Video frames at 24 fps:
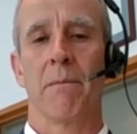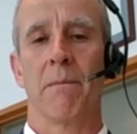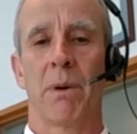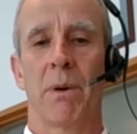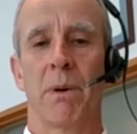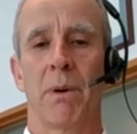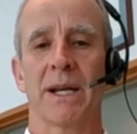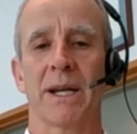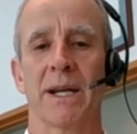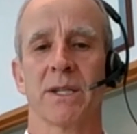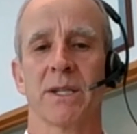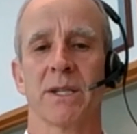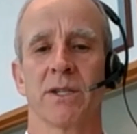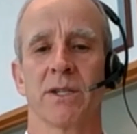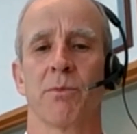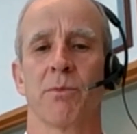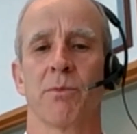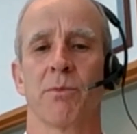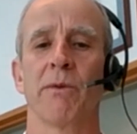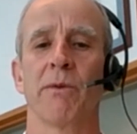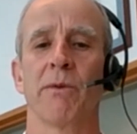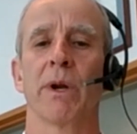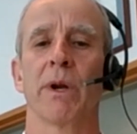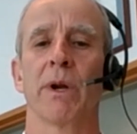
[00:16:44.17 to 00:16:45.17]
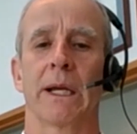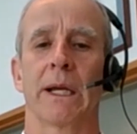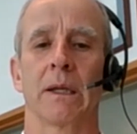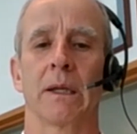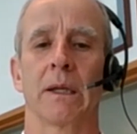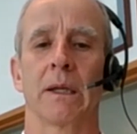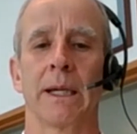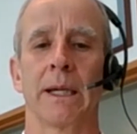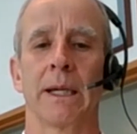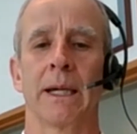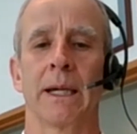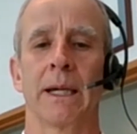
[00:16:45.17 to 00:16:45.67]
But to be really
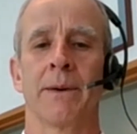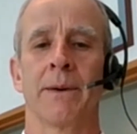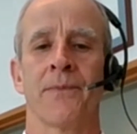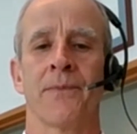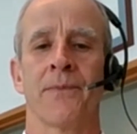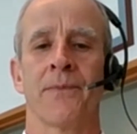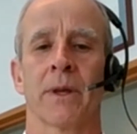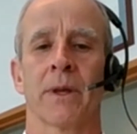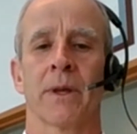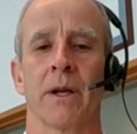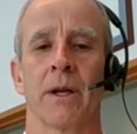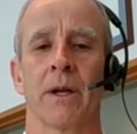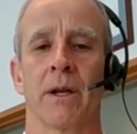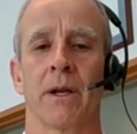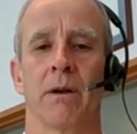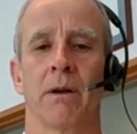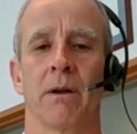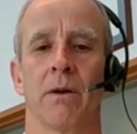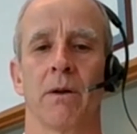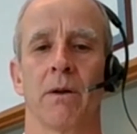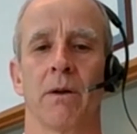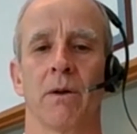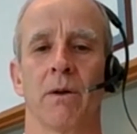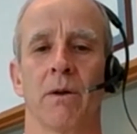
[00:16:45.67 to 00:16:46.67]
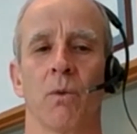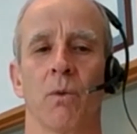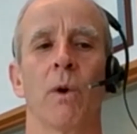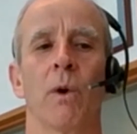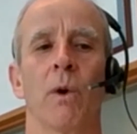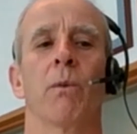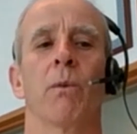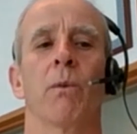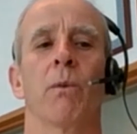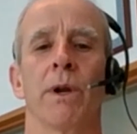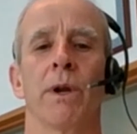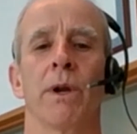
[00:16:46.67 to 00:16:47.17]
clear,
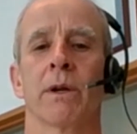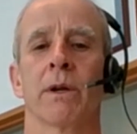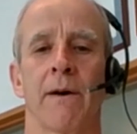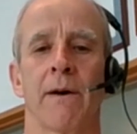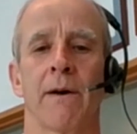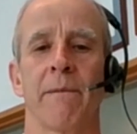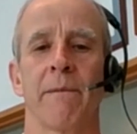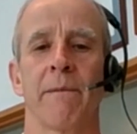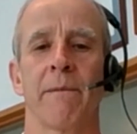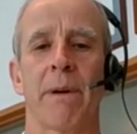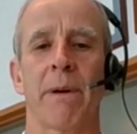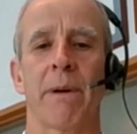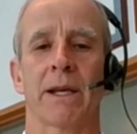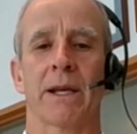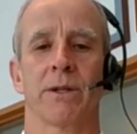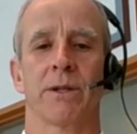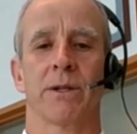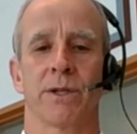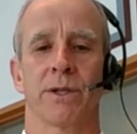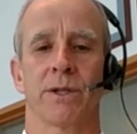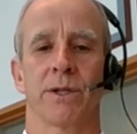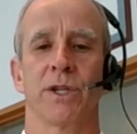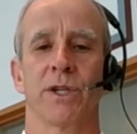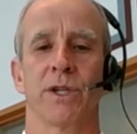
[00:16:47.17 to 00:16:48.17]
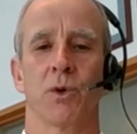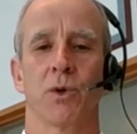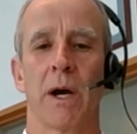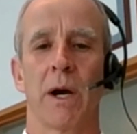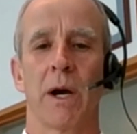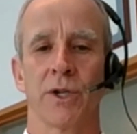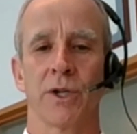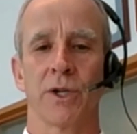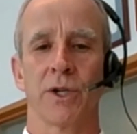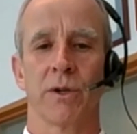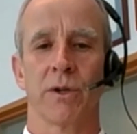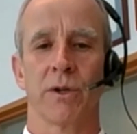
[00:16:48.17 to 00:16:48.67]
we're not going back to the
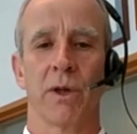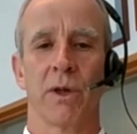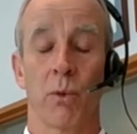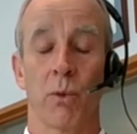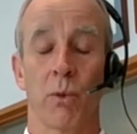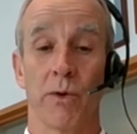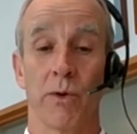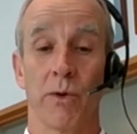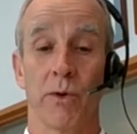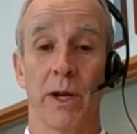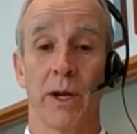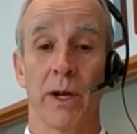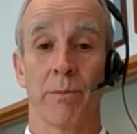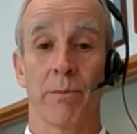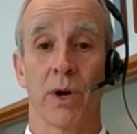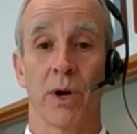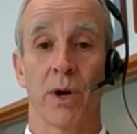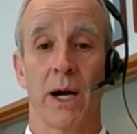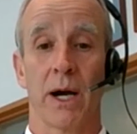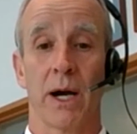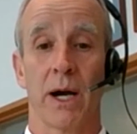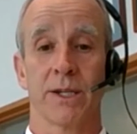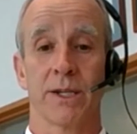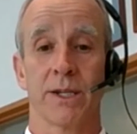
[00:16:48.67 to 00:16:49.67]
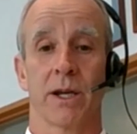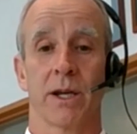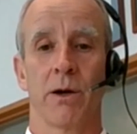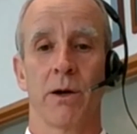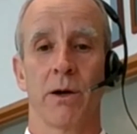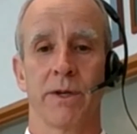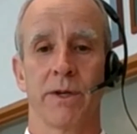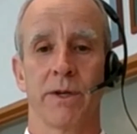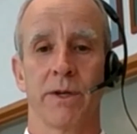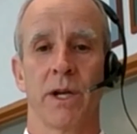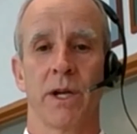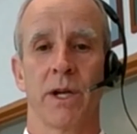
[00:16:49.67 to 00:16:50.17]
situation that we were in prior to
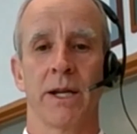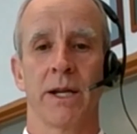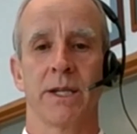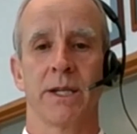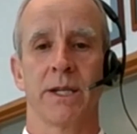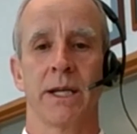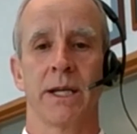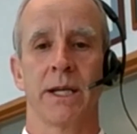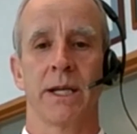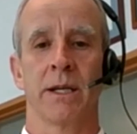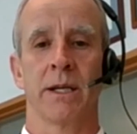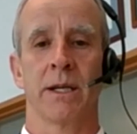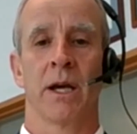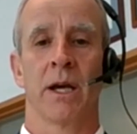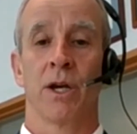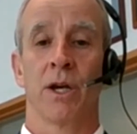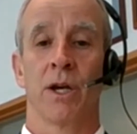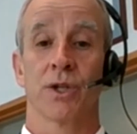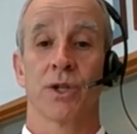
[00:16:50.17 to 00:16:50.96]
COVID-19.